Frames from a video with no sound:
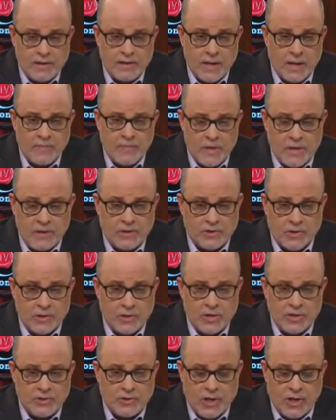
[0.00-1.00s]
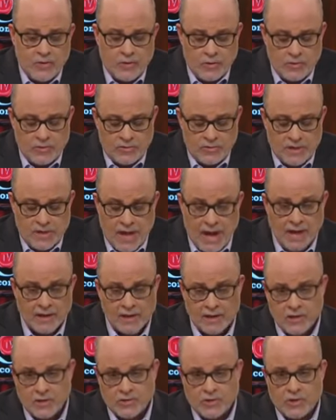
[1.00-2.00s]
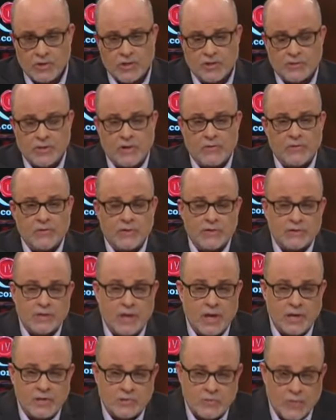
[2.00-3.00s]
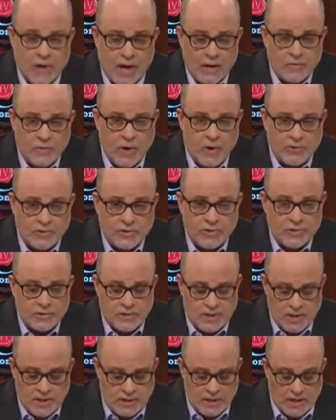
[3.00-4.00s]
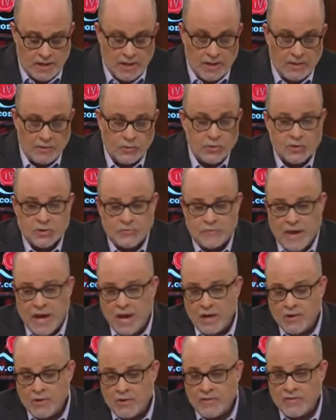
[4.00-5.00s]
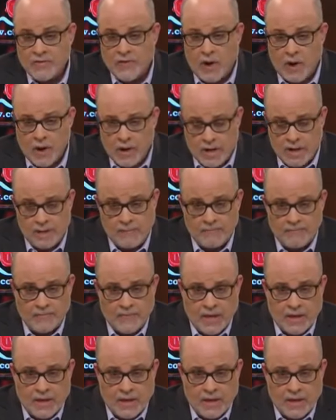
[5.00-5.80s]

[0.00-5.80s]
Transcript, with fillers: the Deputy Attorney General, who's the acting Attorney General in this case, Rod Rosenstein, to expand your authority,